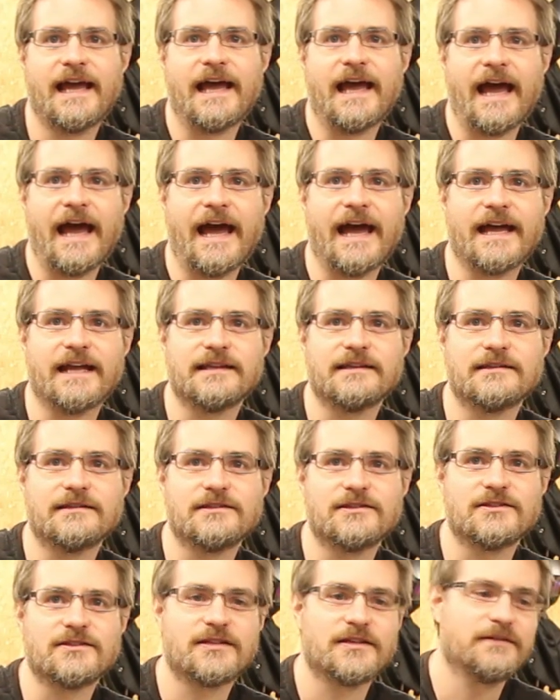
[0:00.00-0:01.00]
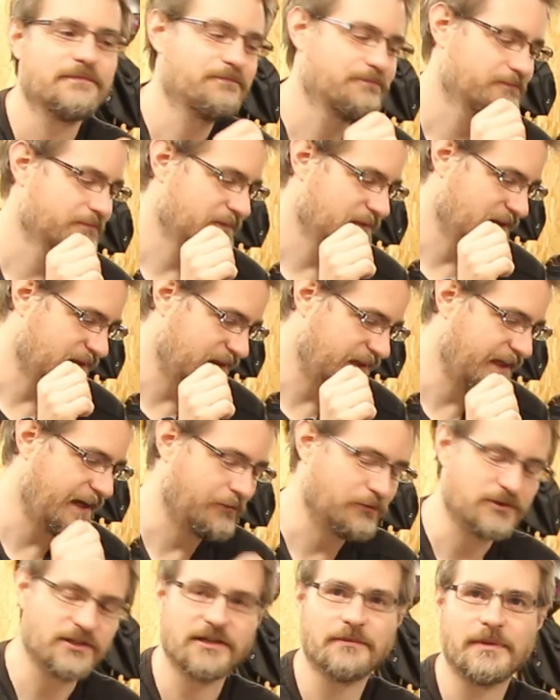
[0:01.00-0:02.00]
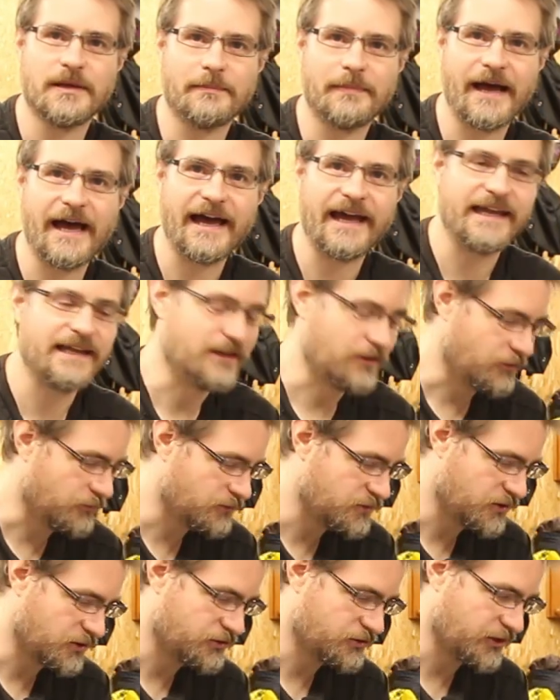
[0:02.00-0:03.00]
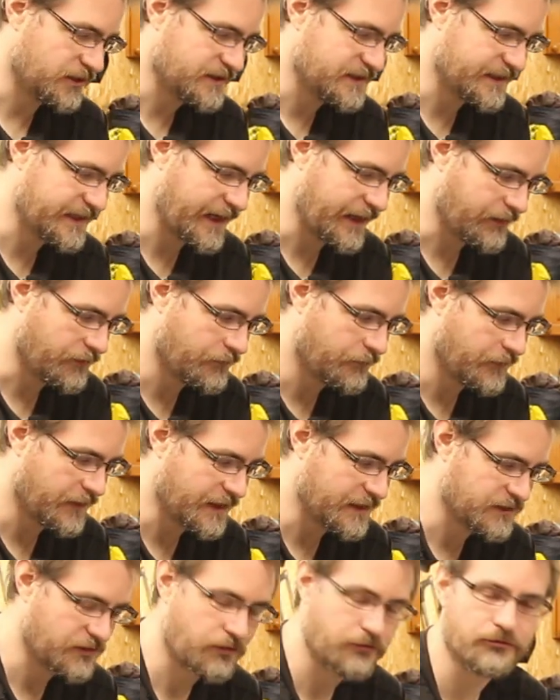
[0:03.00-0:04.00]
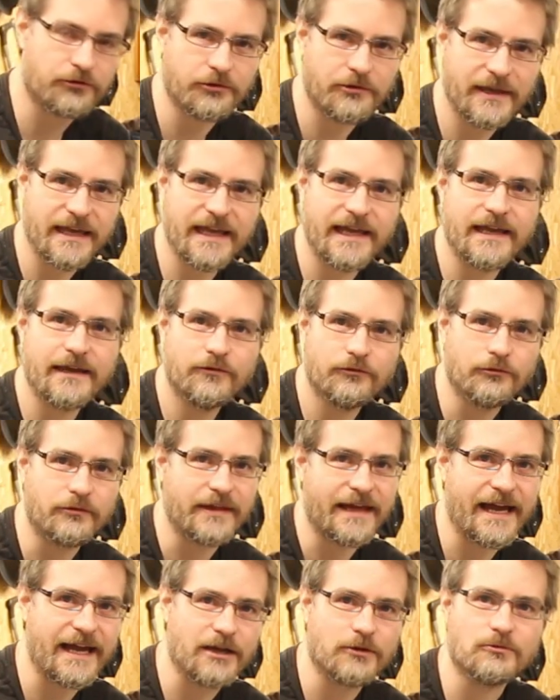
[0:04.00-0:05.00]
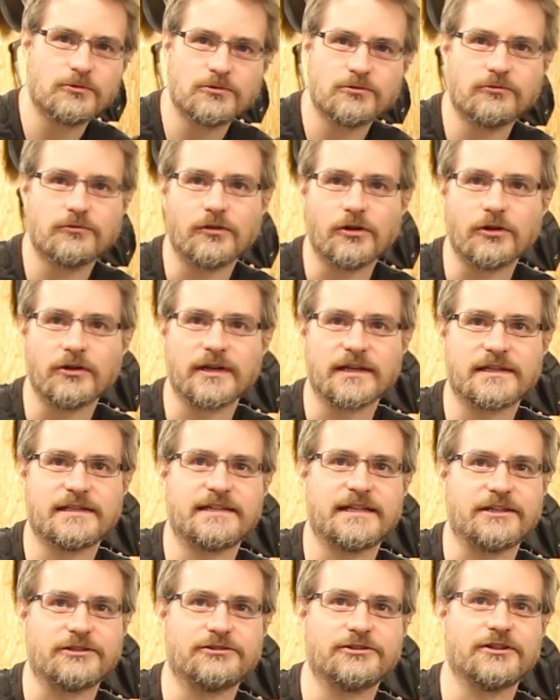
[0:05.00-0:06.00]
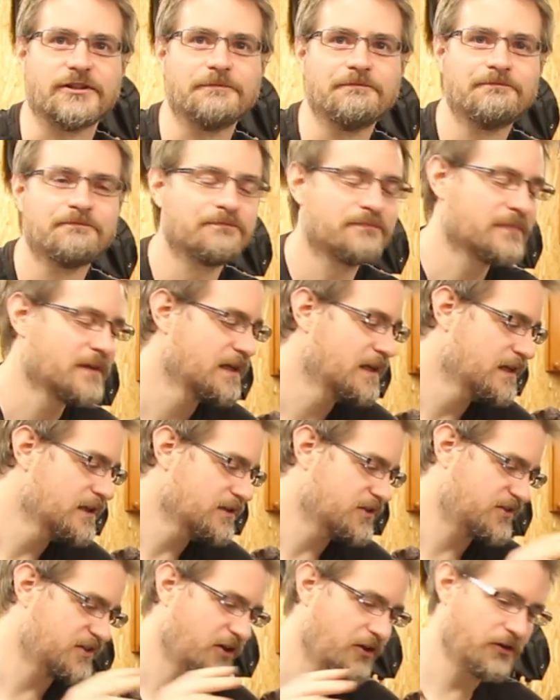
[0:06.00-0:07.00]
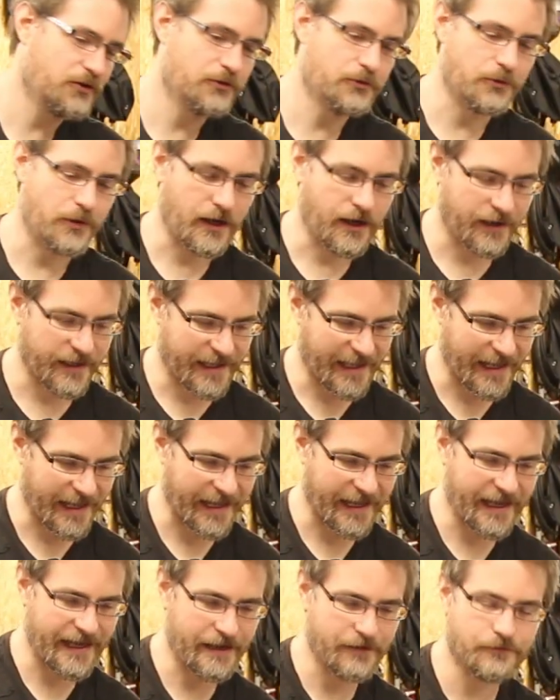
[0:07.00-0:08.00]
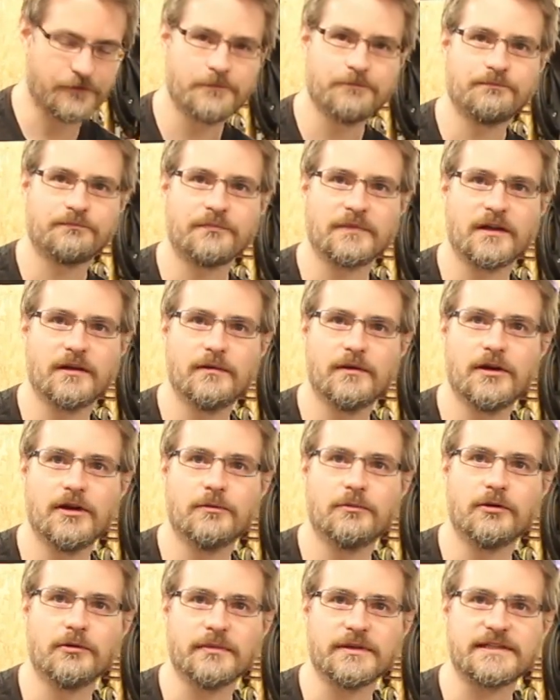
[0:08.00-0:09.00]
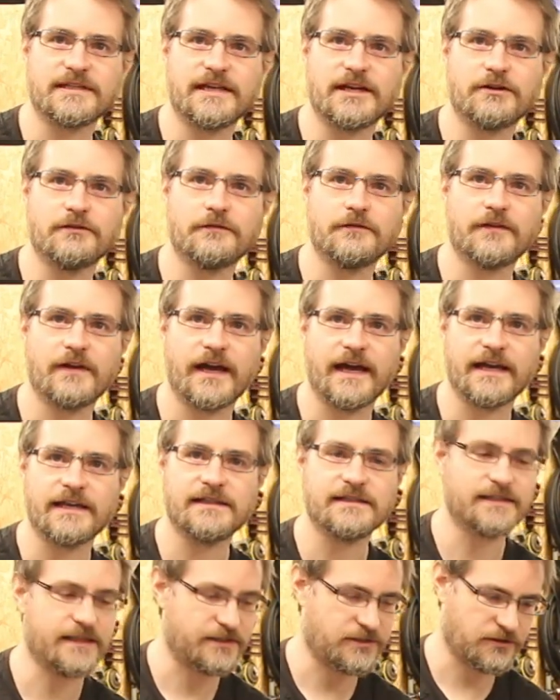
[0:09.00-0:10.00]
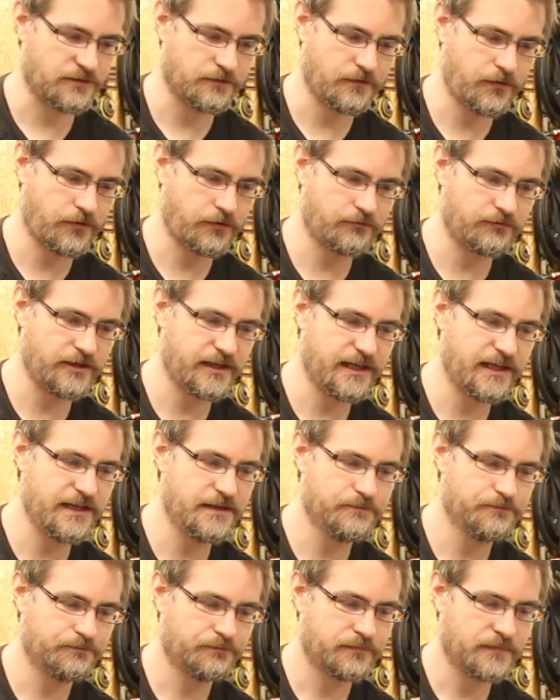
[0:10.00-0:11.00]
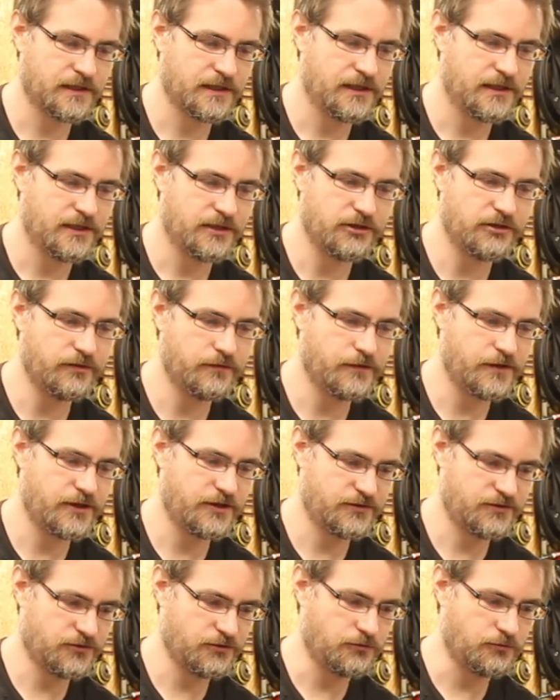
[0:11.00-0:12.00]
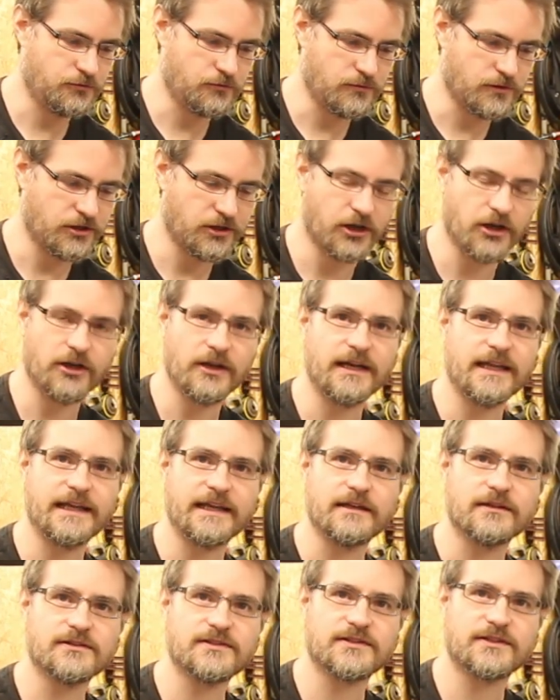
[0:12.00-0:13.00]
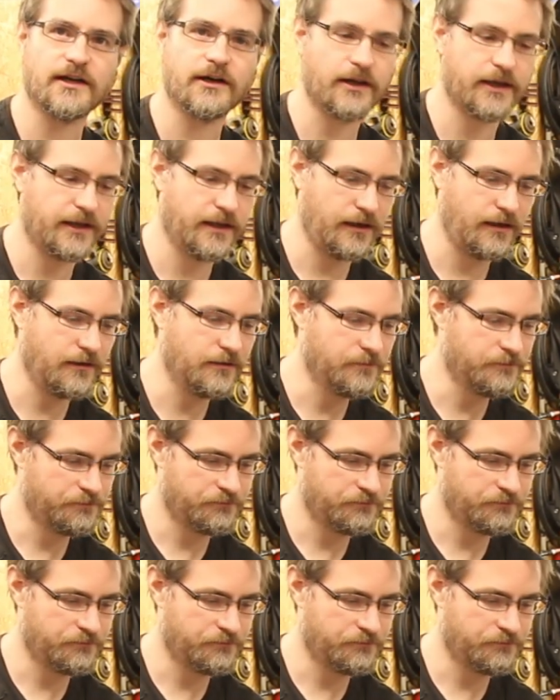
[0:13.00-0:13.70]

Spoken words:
and that was going to be a pain, and also trying to get the feeds through here, all the angles were wrong, etc. So I have bought myself a set of 3 universal Girling style